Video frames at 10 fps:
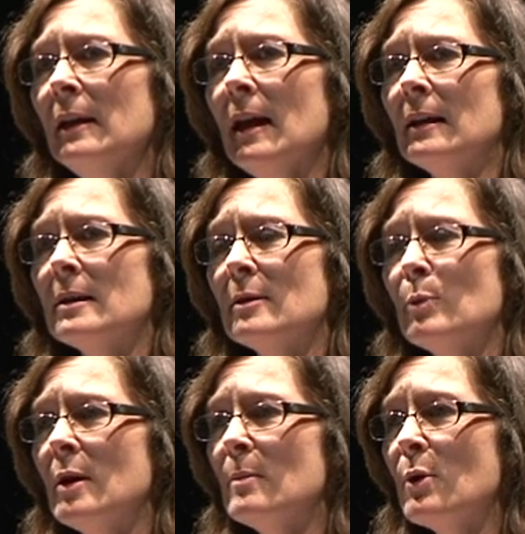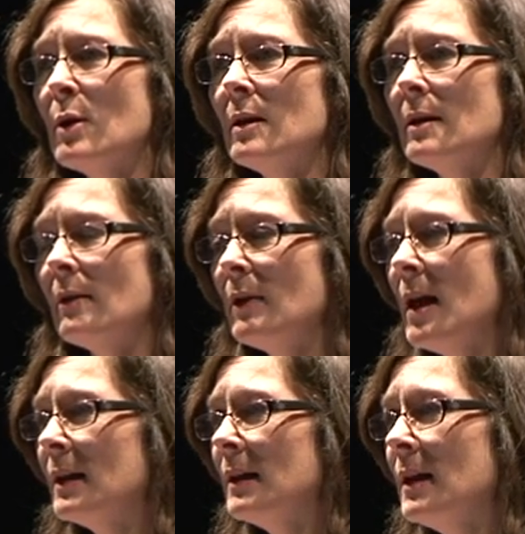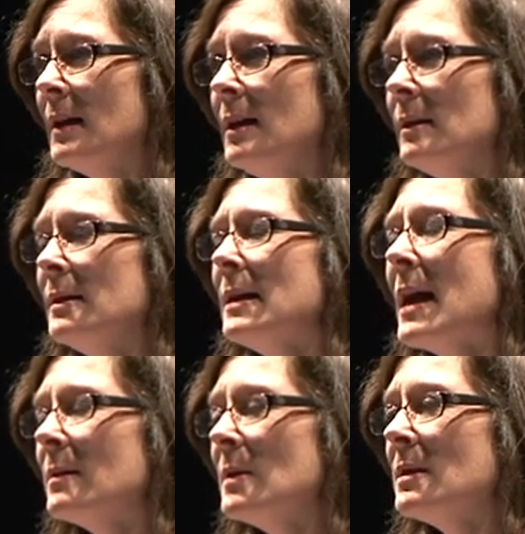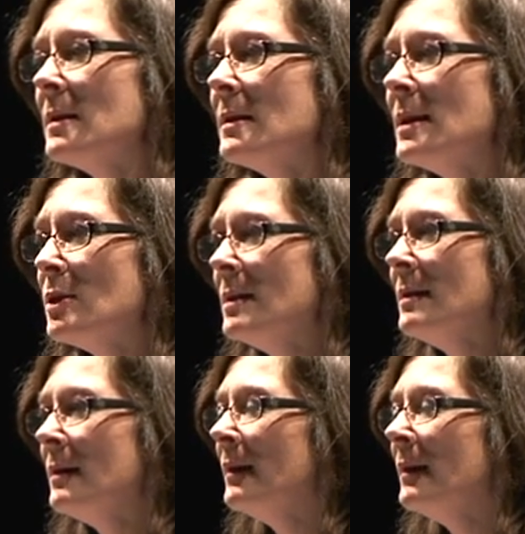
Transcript: and the Supreme Court of Canada, in a unanimous decision,